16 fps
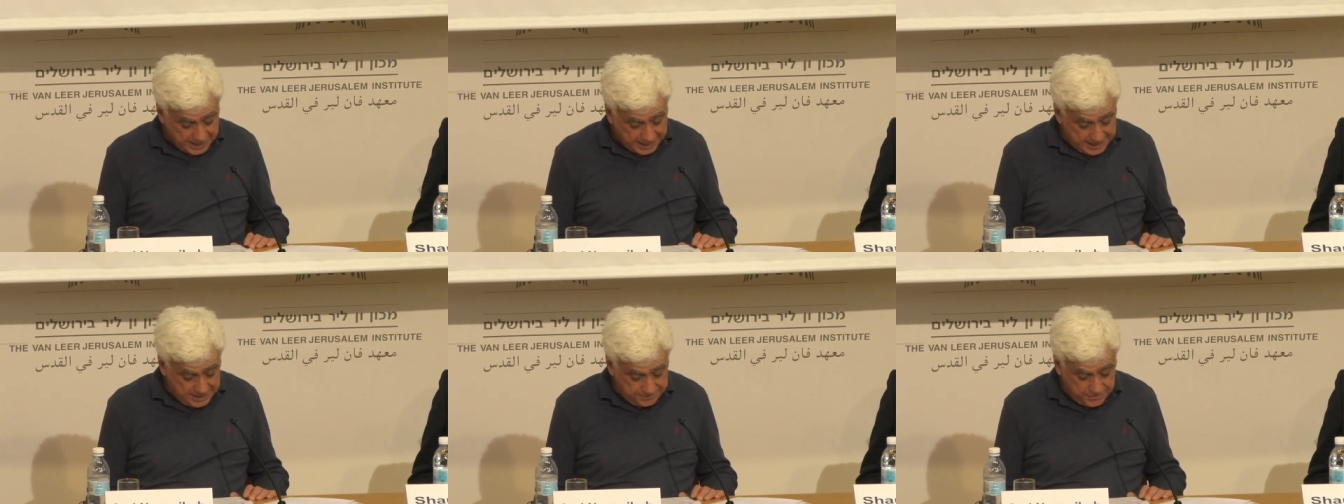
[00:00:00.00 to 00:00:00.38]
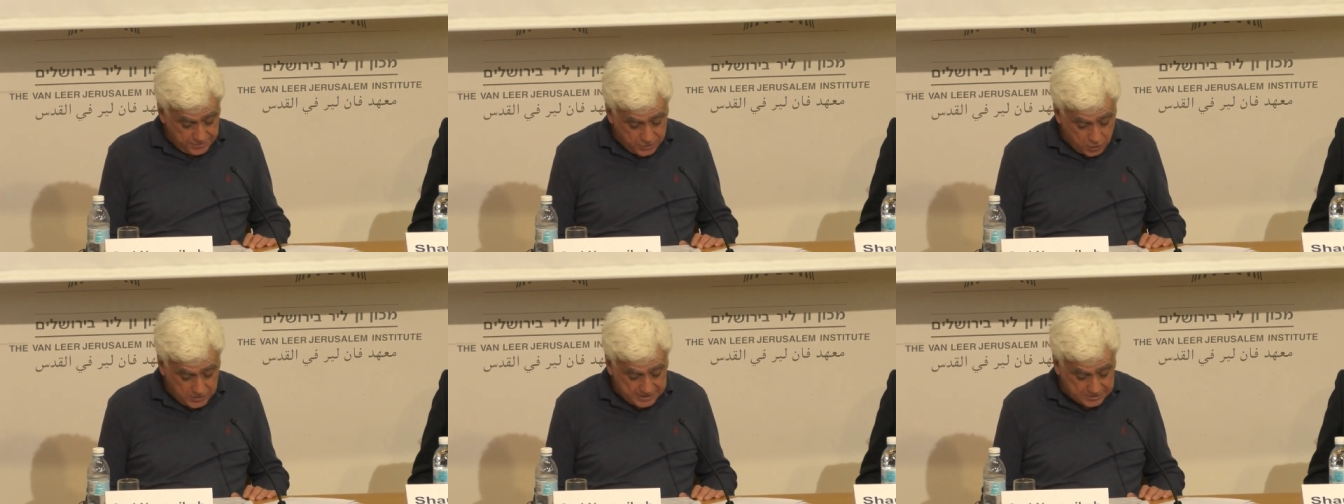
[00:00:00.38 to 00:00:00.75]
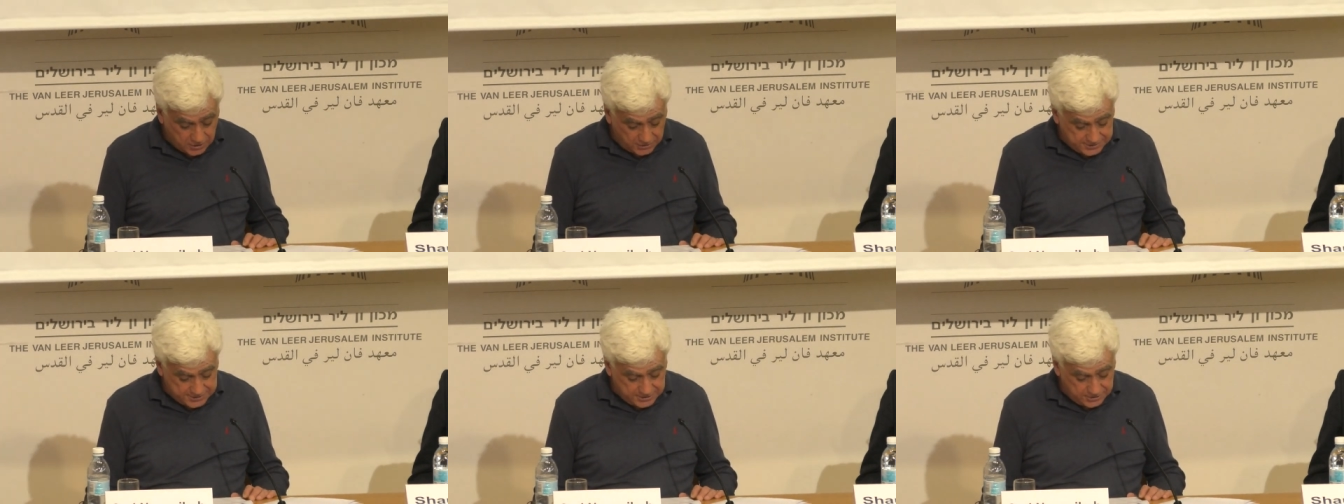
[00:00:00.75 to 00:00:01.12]
even though it
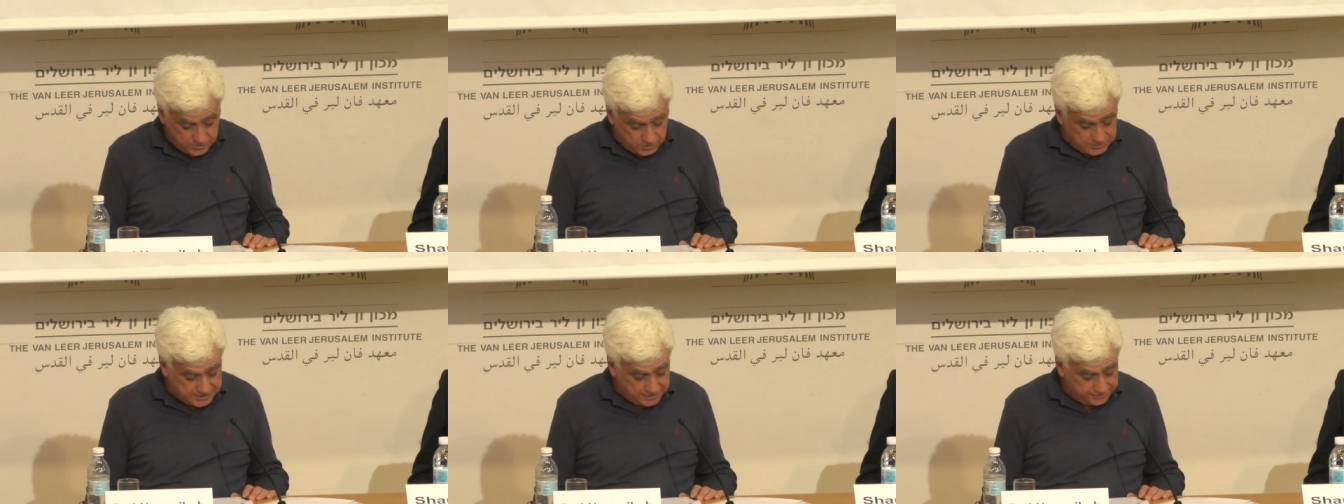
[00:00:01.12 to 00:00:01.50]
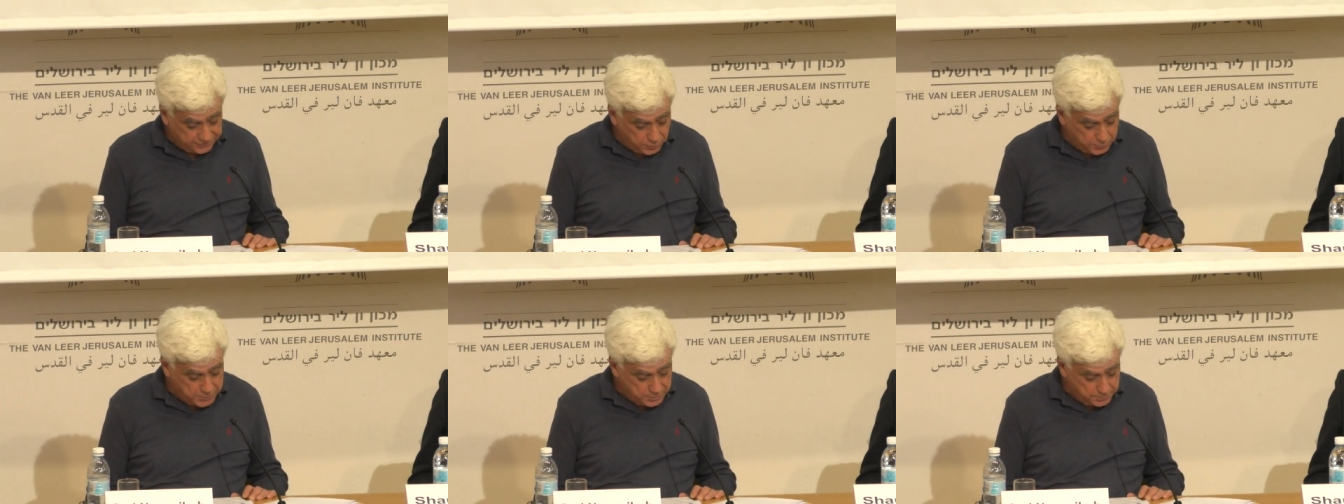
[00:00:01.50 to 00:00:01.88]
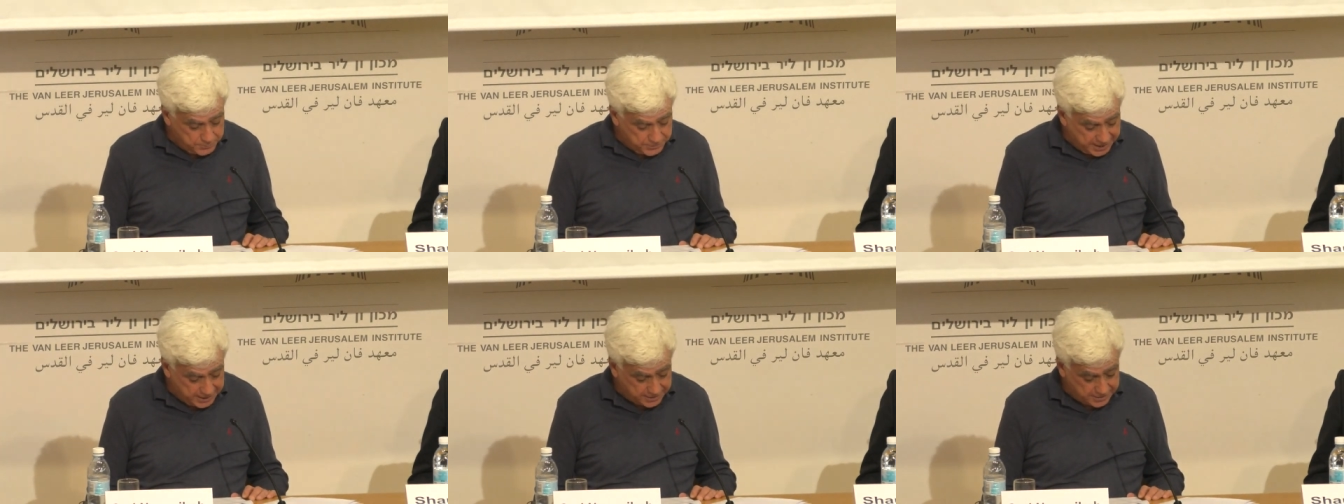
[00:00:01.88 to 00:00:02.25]
constitutes a formal
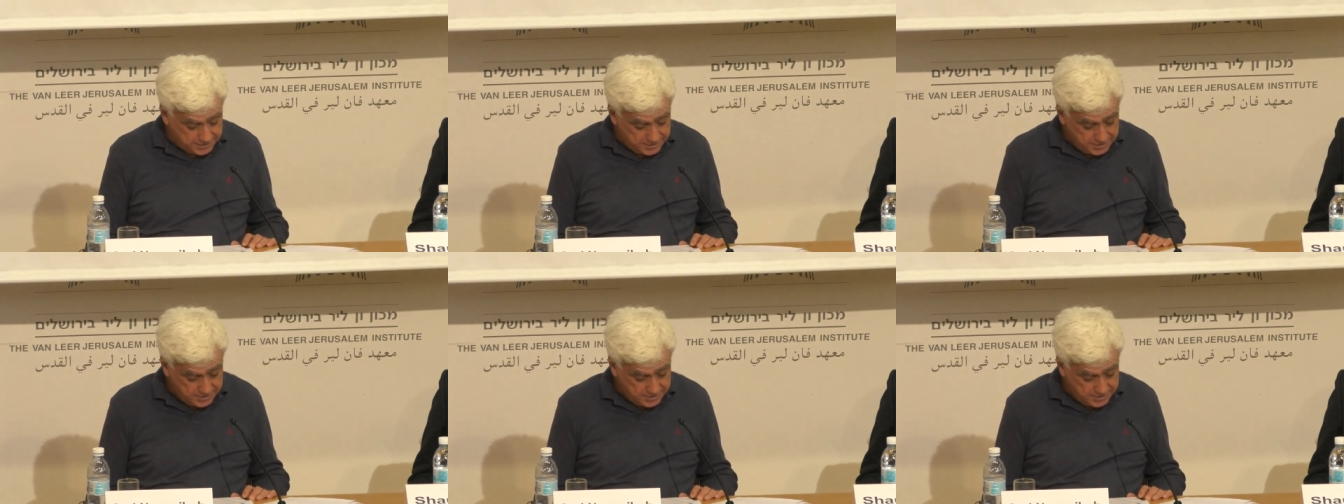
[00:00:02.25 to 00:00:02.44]
break